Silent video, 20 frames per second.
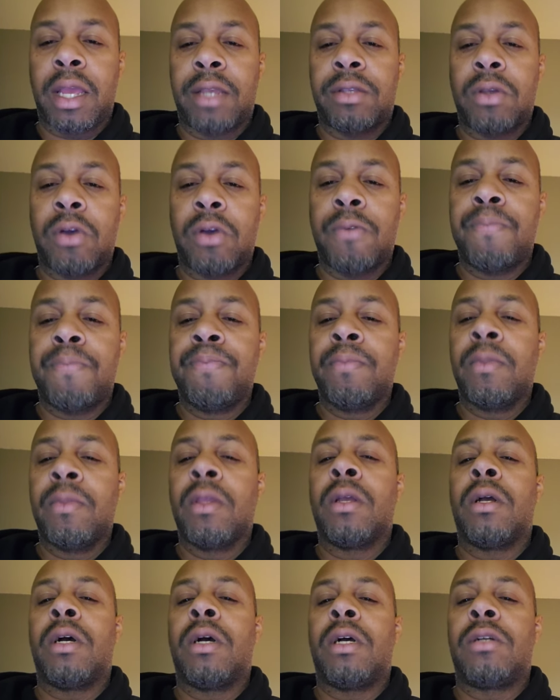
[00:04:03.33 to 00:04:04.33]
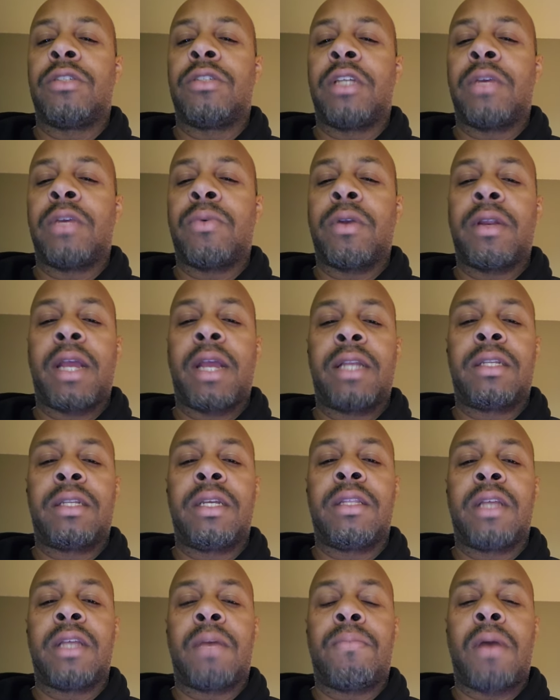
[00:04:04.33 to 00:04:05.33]
So January
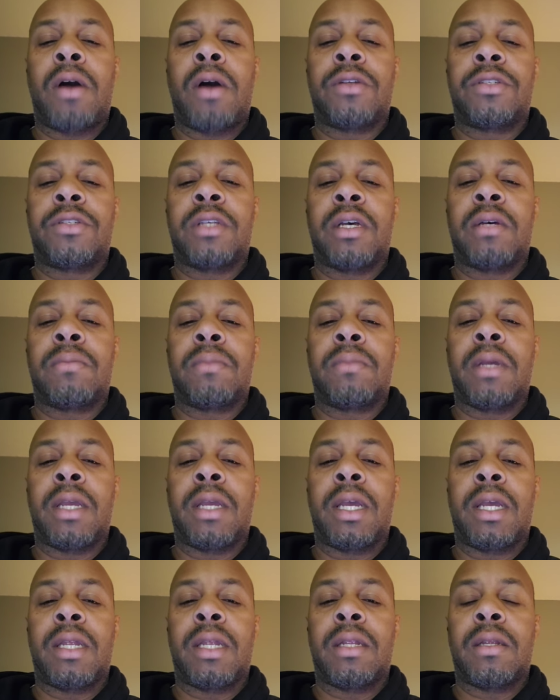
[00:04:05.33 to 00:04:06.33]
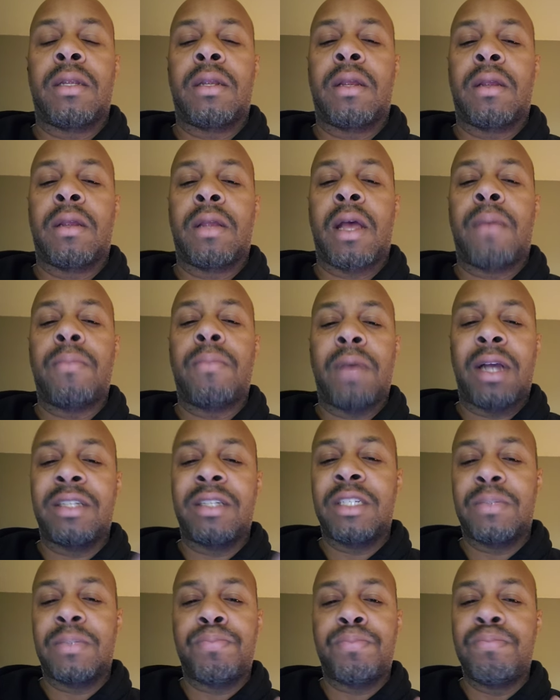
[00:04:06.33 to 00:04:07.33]
19th, I bought some at, I
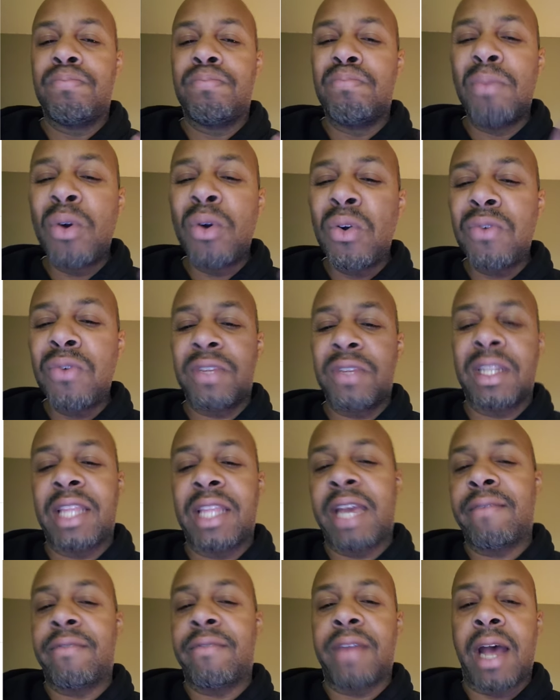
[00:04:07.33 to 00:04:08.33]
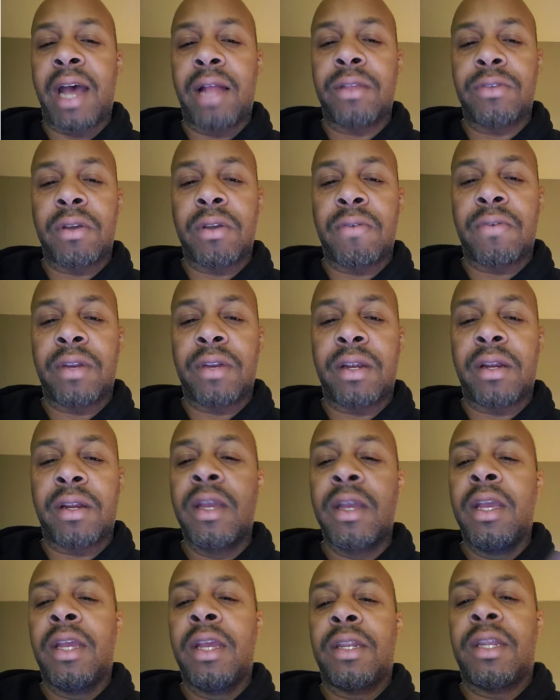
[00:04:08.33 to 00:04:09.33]
just moved $11 over there.
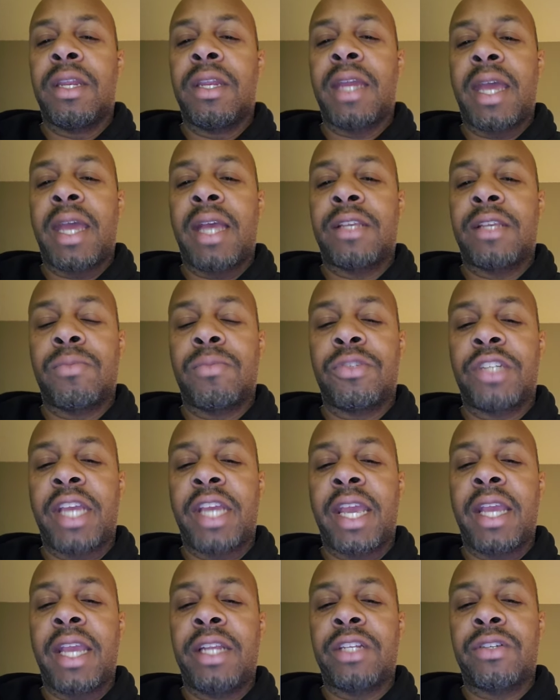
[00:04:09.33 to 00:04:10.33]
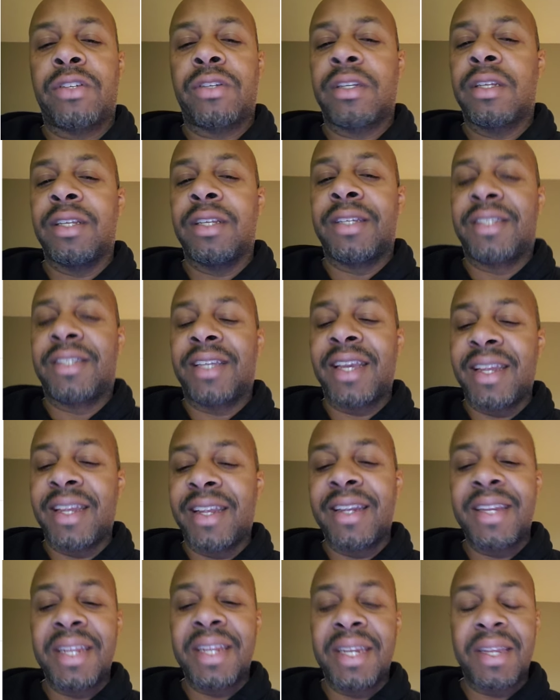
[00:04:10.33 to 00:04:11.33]
Then I had some change
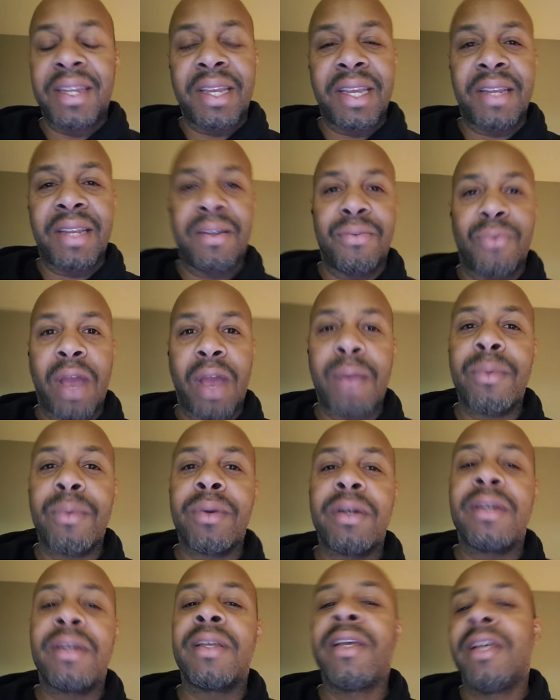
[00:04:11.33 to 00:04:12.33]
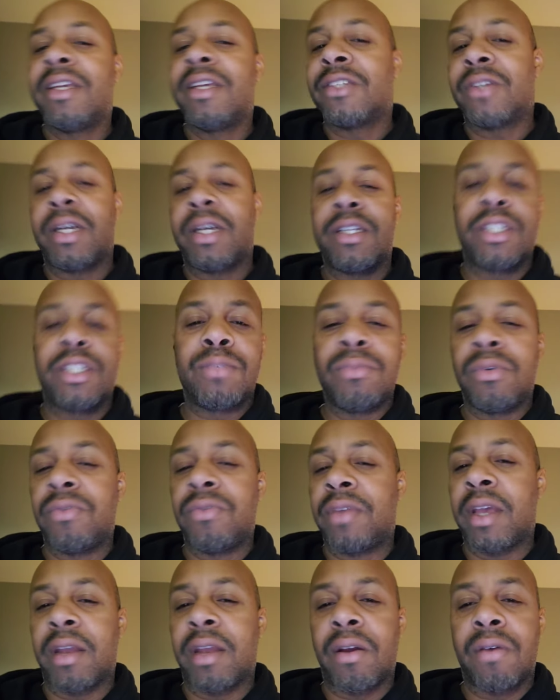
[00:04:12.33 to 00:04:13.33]
sitting in Robinhood. So I just
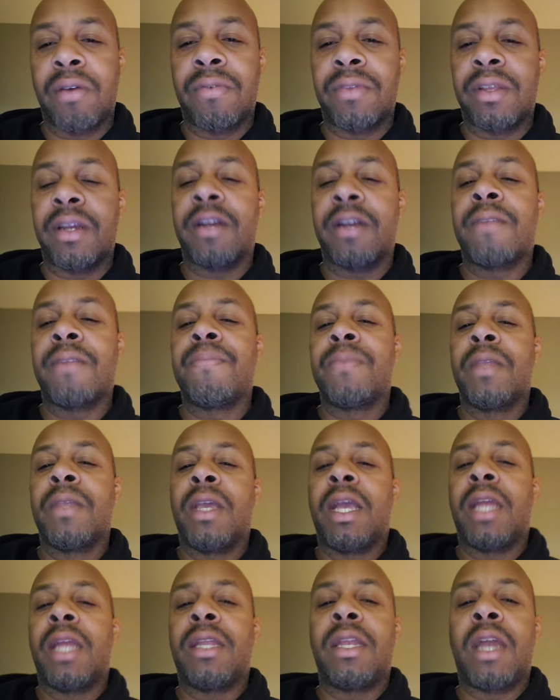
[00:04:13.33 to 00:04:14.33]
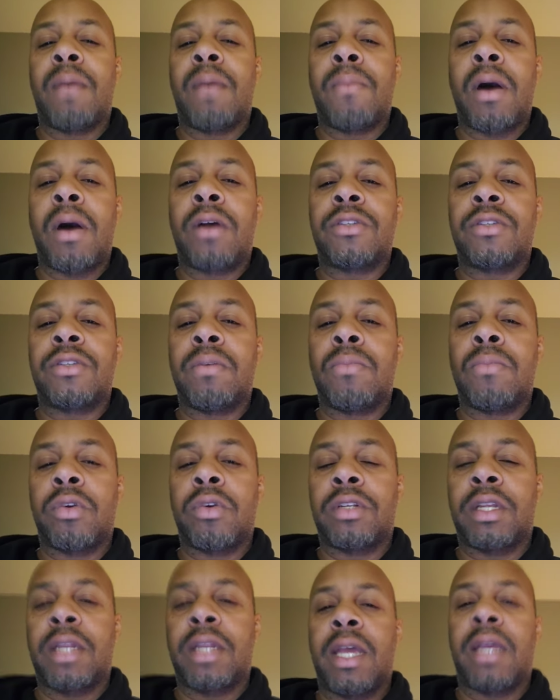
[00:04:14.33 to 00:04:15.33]
moved that over there. And then I bought some more
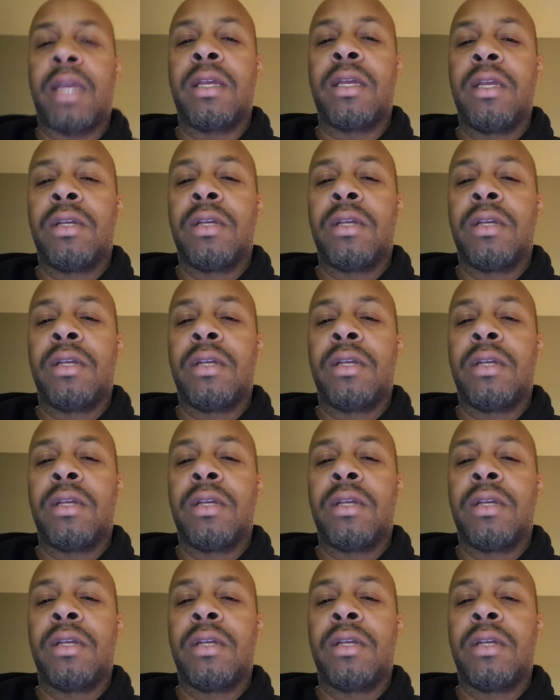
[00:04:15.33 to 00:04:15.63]
today.